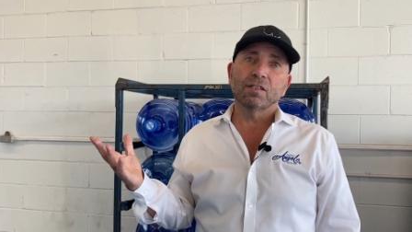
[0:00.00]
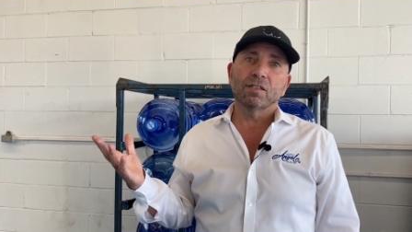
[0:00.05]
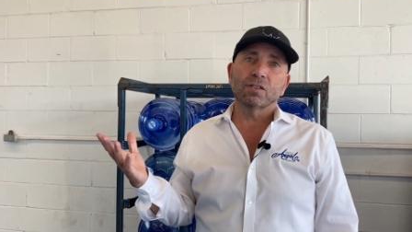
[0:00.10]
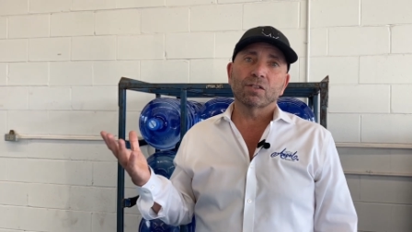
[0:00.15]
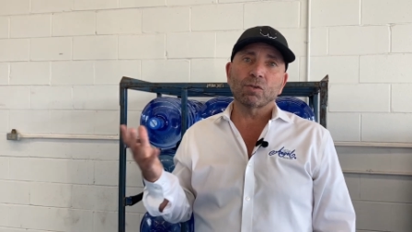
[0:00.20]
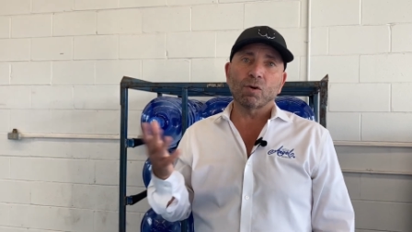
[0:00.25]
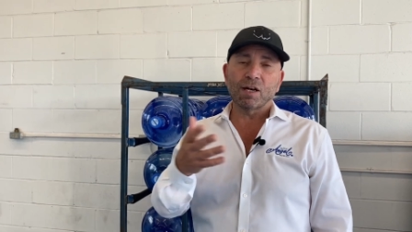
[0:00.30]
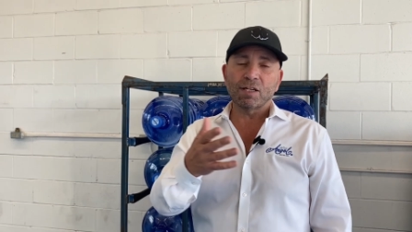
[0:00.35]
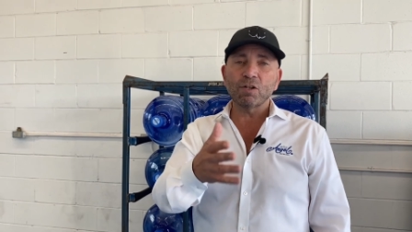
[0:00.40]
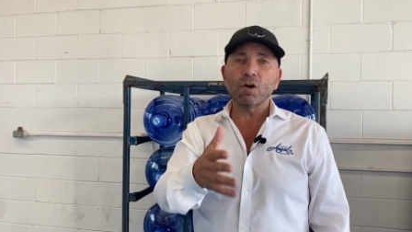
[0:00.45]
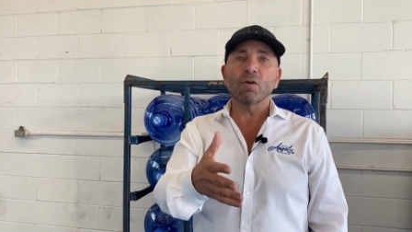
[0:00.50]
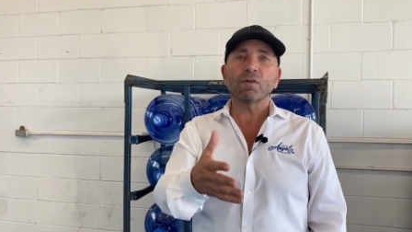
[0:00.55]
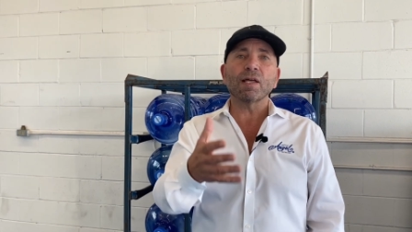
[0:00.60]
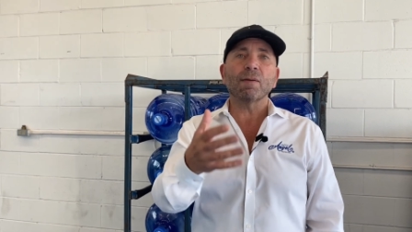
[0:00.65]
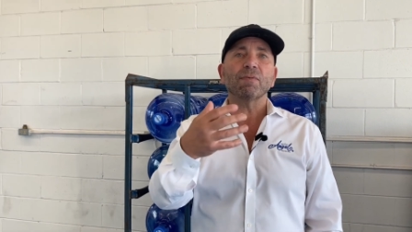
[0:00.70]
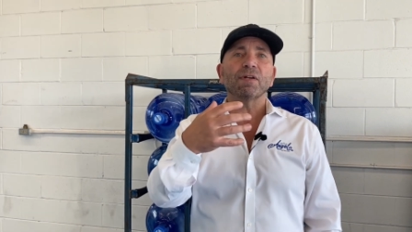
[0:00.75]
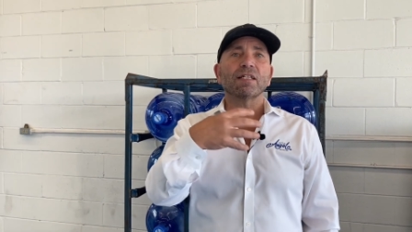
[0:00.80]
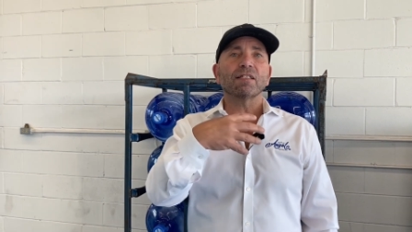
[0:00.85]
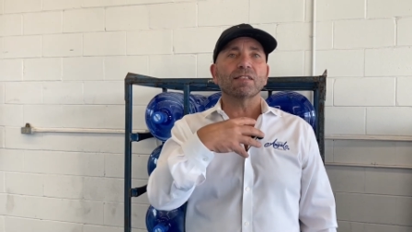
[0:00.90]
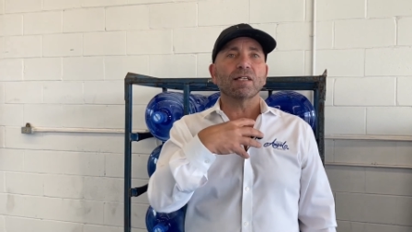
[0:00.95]
So I know that
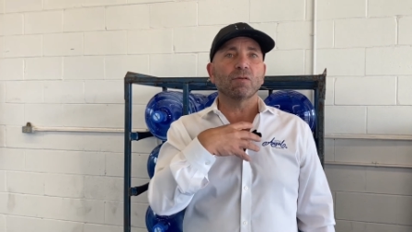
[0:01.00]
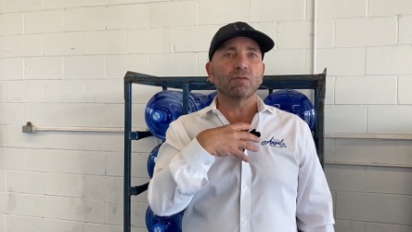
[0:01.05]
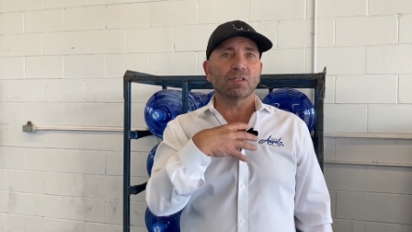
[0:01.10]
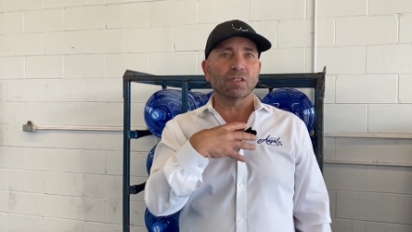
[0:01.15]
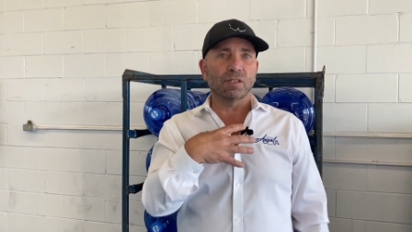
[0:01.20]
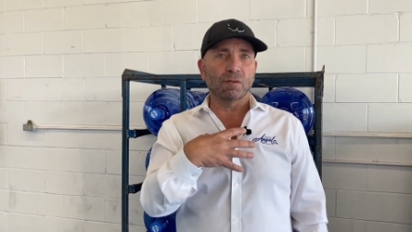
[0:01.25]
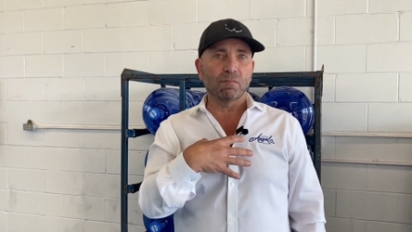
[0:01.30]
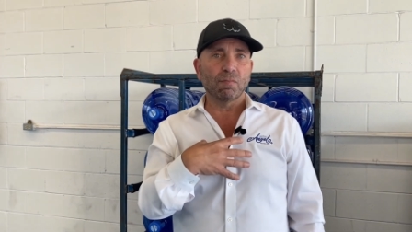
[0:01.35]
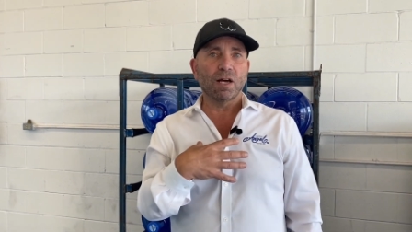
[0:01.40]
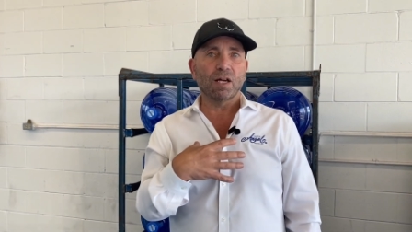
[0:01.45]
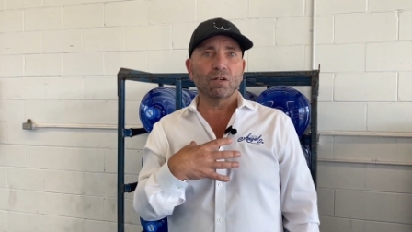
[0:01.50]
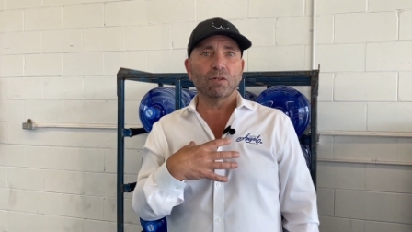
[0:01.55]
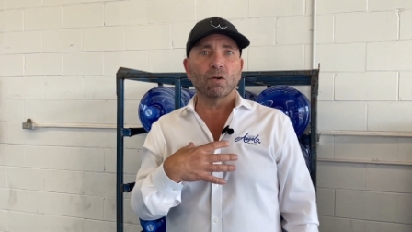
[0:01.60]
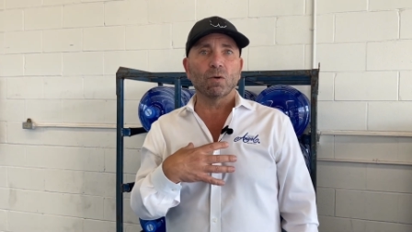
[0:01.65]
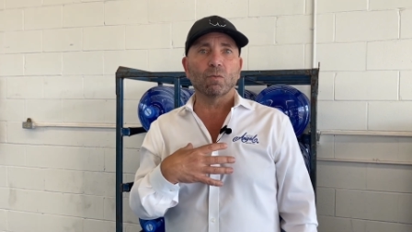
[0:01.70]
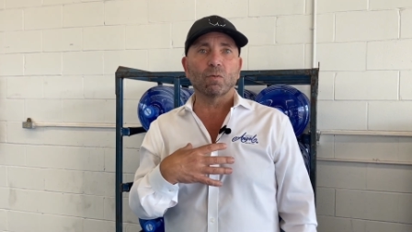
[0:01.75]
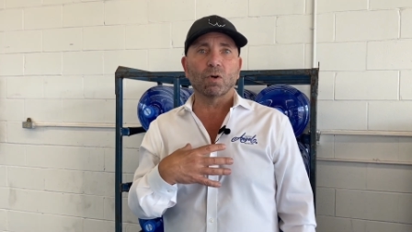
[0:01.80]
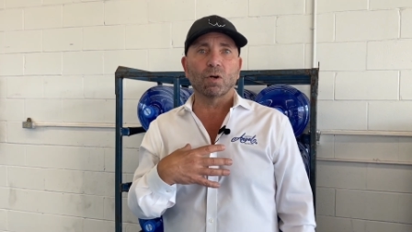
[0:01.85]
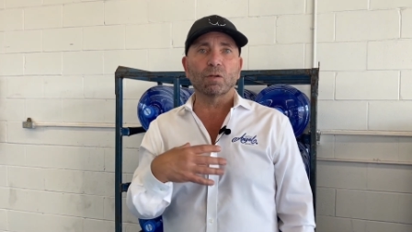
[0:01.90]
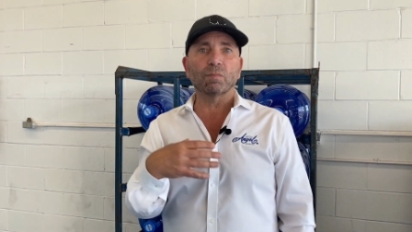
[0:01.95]
because I was in the
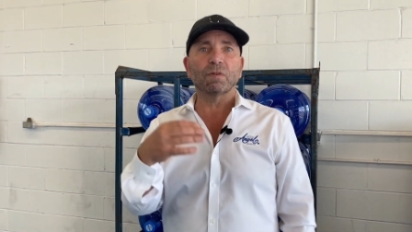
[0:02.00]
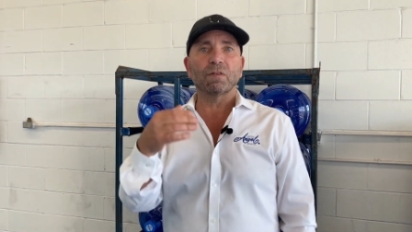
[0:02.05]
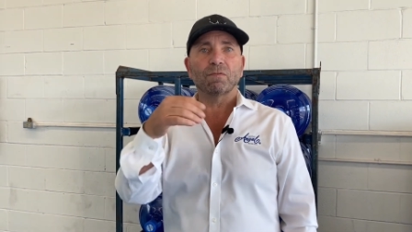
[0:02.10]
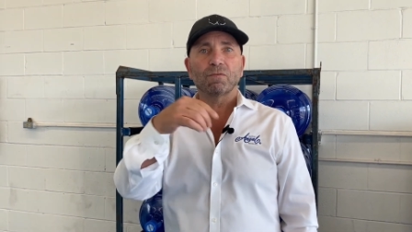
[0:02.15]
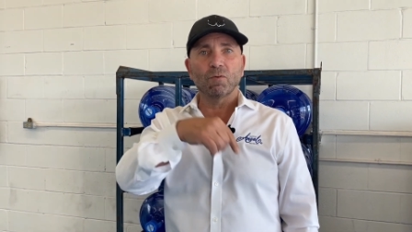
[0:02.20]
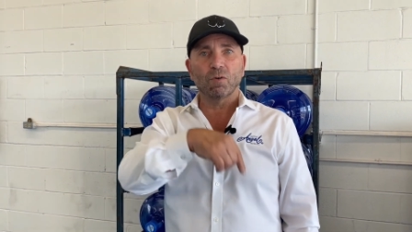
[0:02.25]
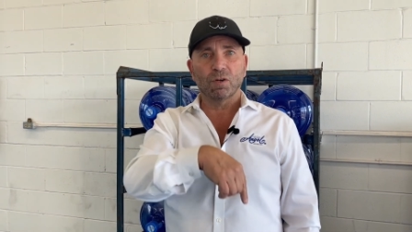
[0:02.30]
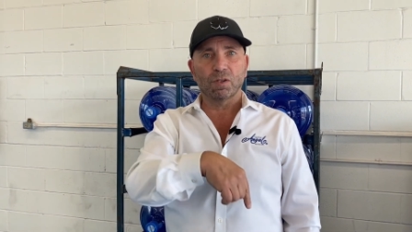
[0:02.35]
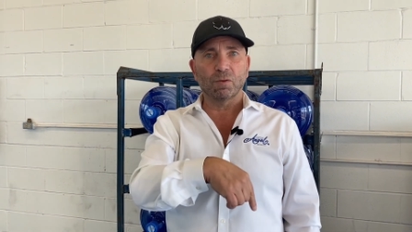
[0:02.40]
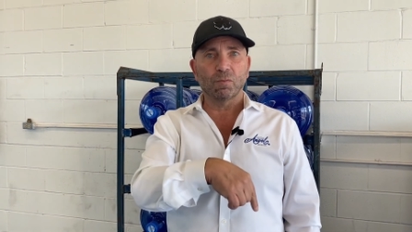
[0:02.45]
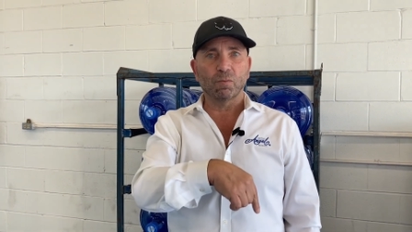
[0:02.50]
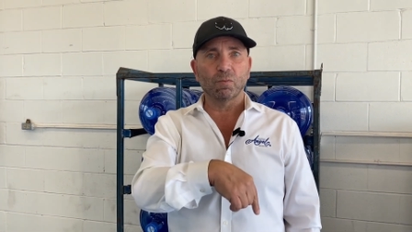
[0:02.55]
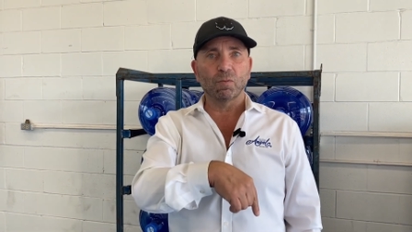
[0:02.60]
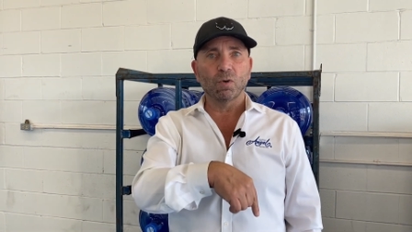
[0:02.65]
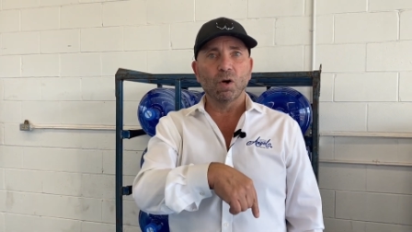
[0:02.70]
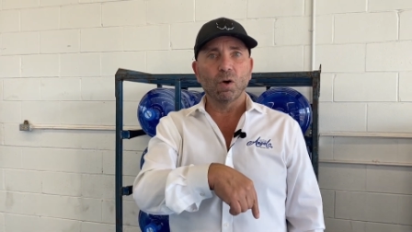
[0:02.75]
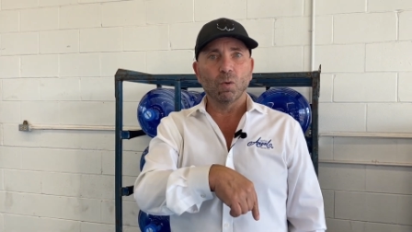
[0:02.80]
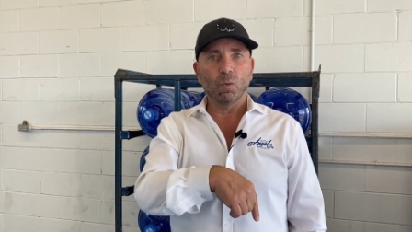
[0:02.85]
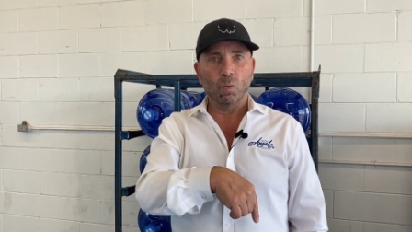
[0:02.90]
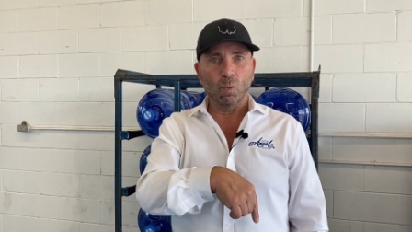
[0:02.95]
medical world before the
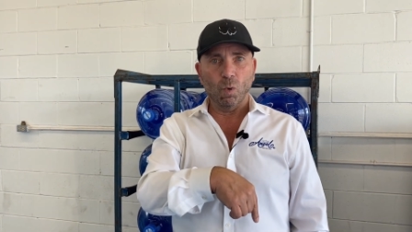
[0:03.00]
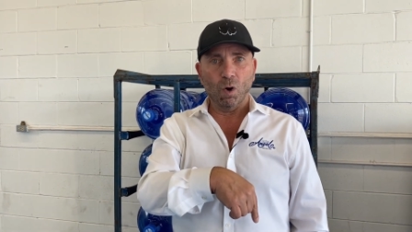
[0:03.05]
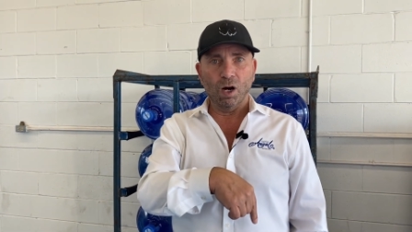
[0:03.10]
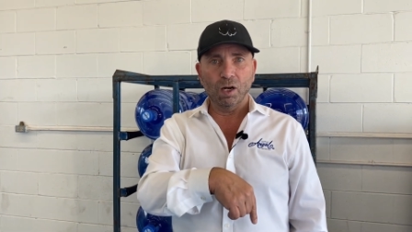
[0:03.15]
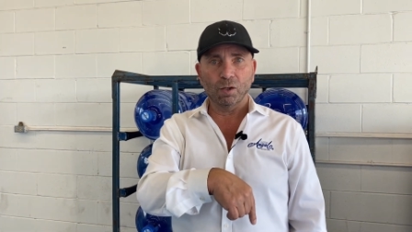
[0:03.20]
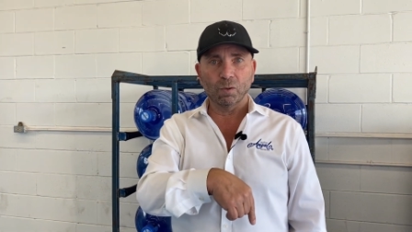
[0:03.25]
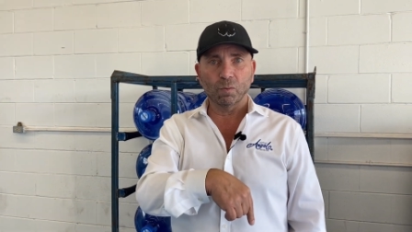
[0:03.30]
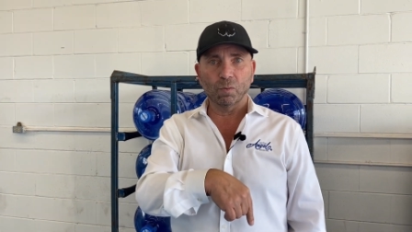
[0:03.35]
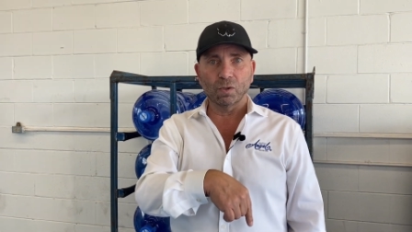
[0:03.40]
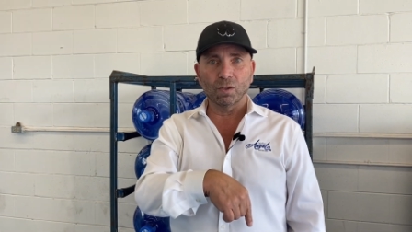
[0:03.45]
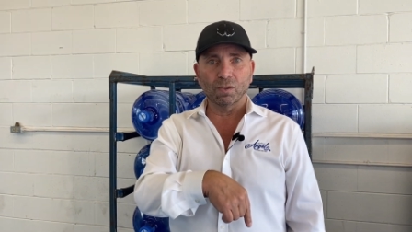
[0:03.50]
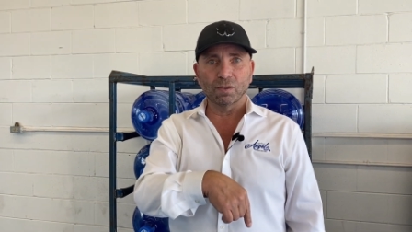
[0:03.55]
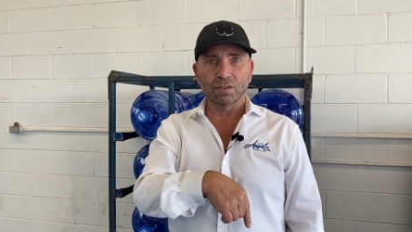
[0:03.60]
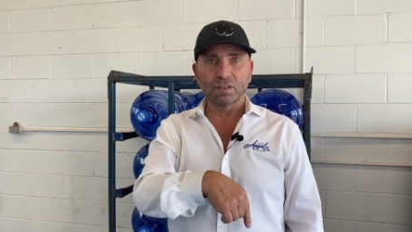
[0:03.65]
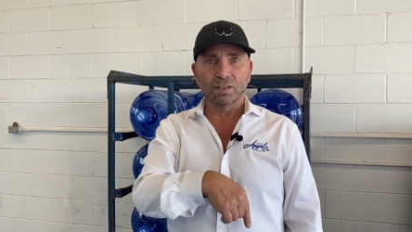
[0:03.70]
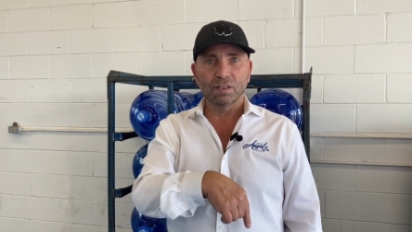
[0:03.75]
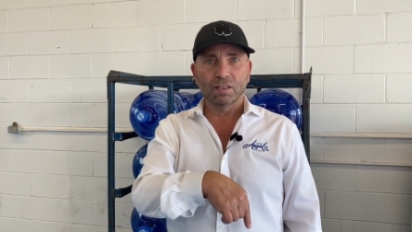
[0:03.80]
water world.